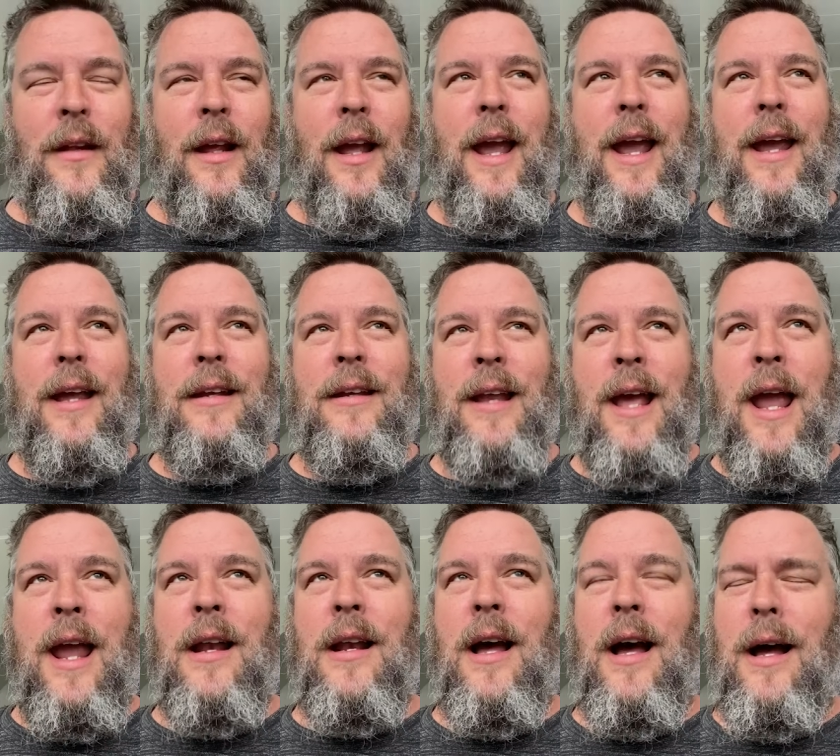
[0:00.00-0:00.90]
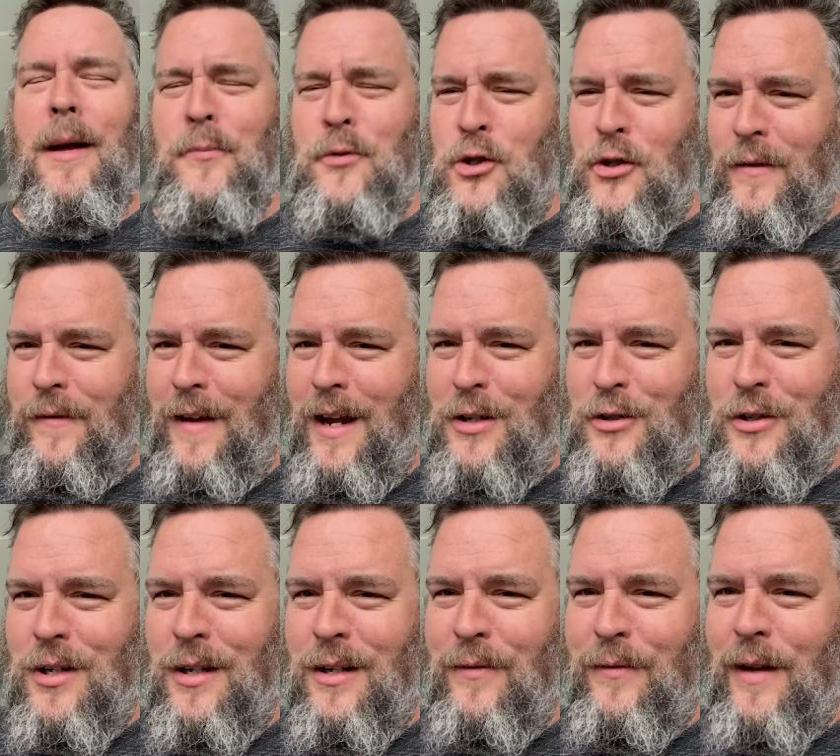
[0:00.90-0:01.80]
A night
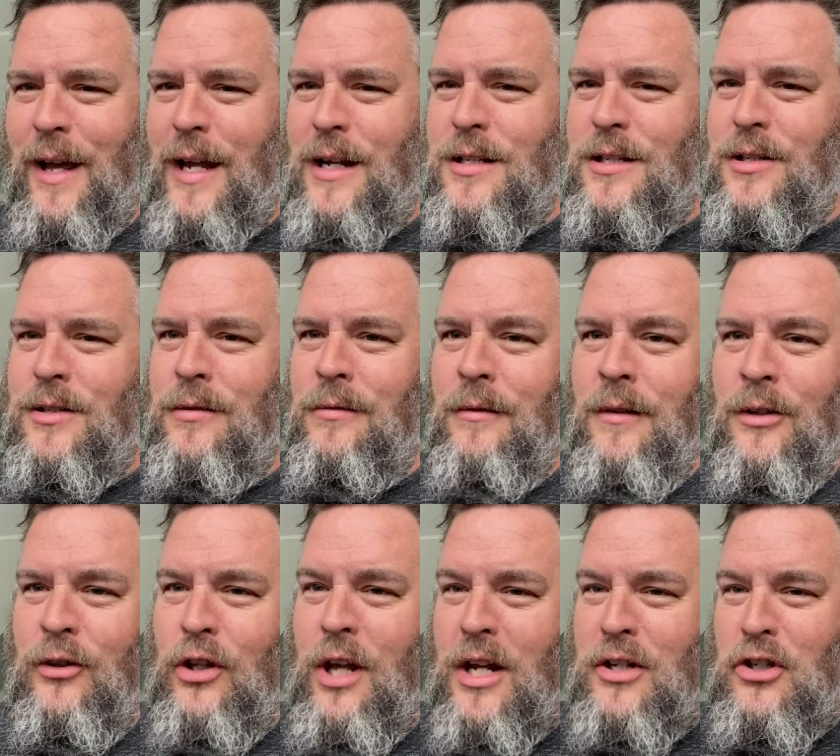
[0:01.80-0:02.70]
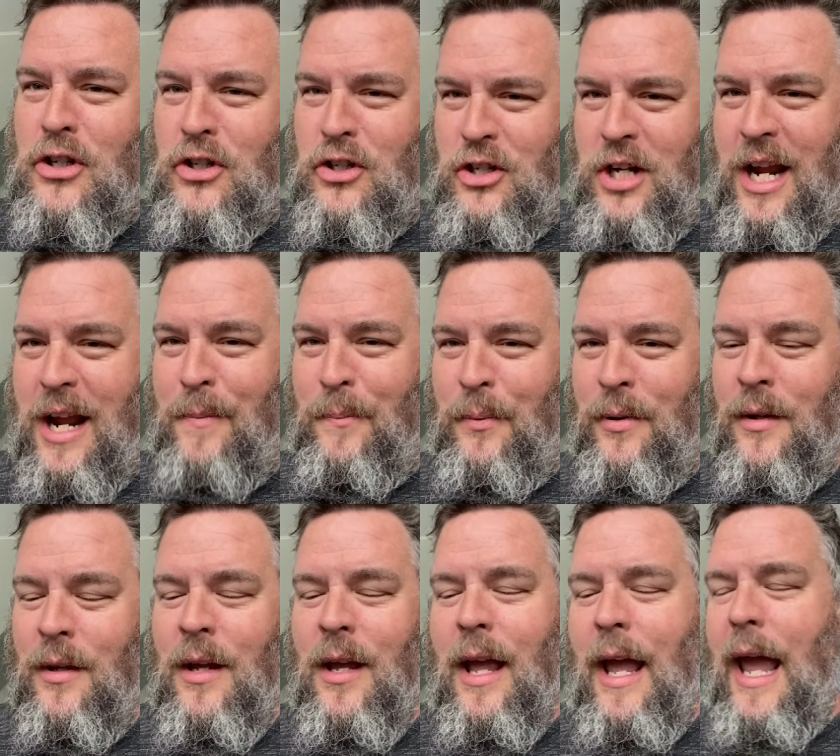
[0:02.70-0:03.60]
observation device that's cheap
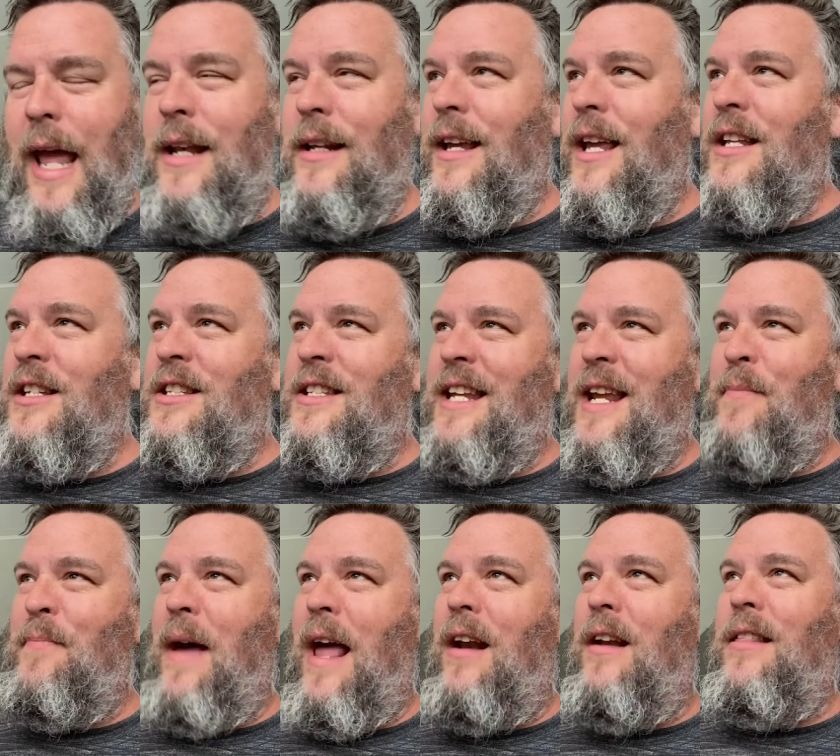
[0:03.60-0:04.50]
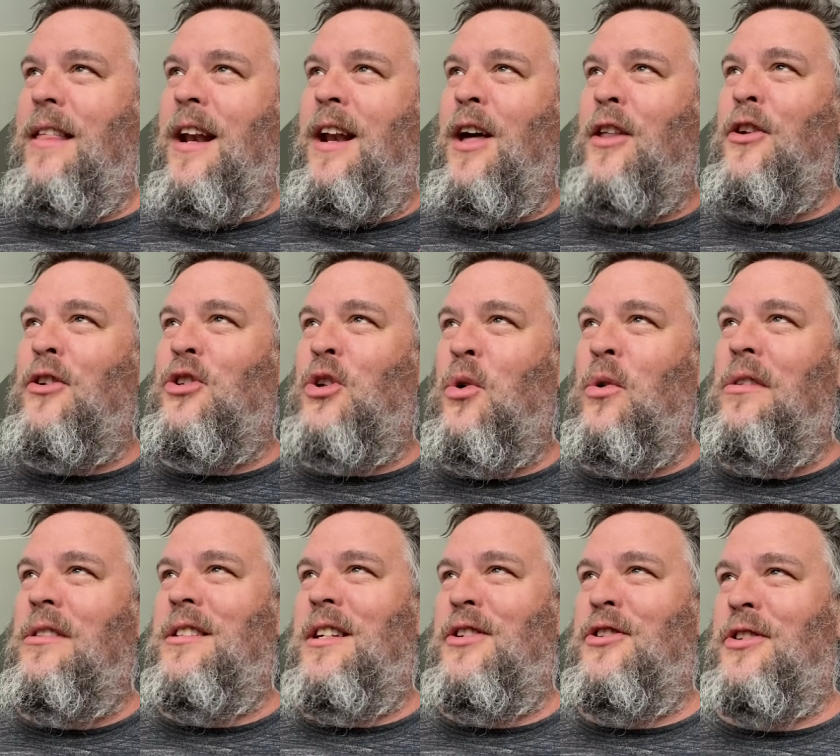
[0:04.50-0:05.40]
and can see better than other
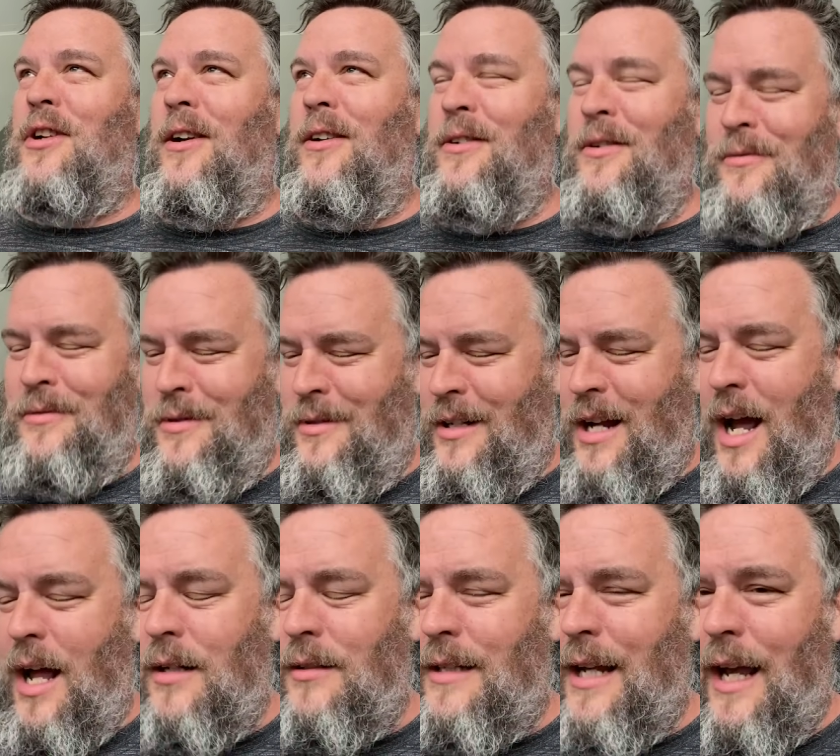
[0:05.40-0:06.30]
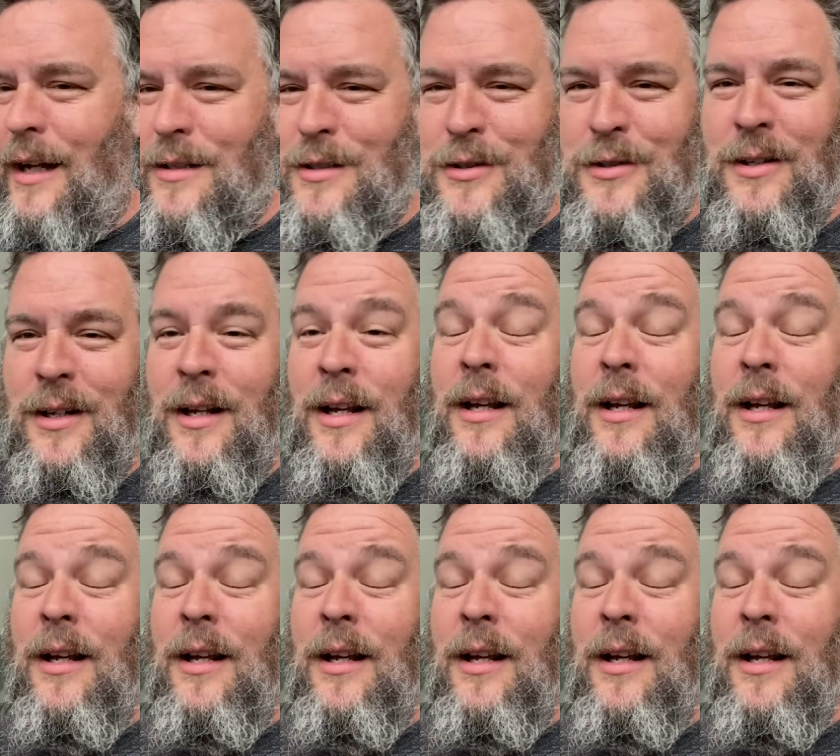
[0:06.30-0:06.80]
tools in certain contexts.